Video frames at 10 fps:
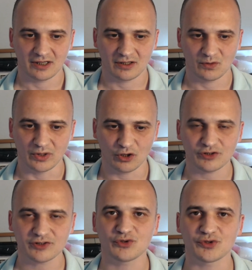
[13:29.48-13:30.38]
We
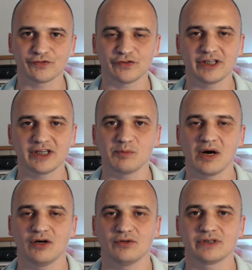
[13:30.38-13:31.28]
also should think
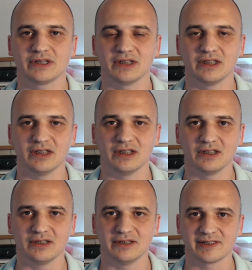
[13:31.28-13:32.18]
about
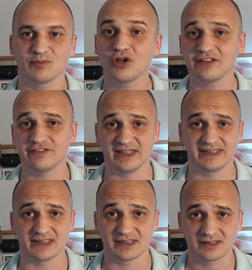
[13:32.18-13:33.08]
the small
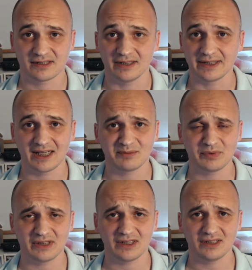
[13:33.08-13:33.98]
devices. It can
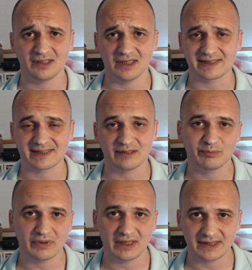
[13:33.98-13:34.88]
be as
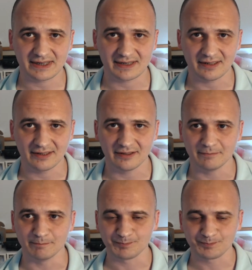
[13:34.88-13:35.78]
simple as
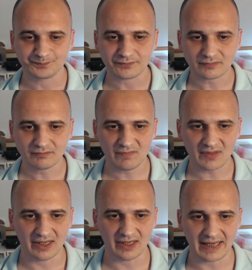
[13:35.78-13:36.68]
a
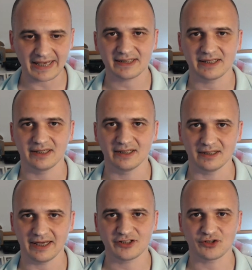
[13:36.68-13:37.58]

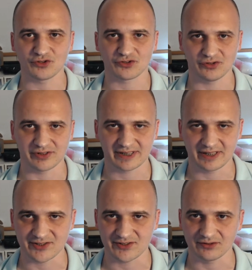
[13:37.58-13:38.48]
light control
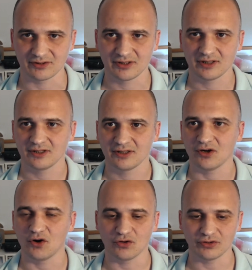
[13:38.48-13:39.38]
sensor,
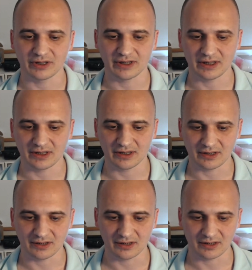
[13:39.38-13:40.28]
or
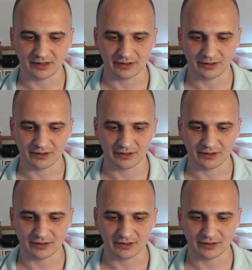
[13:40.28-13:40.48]
a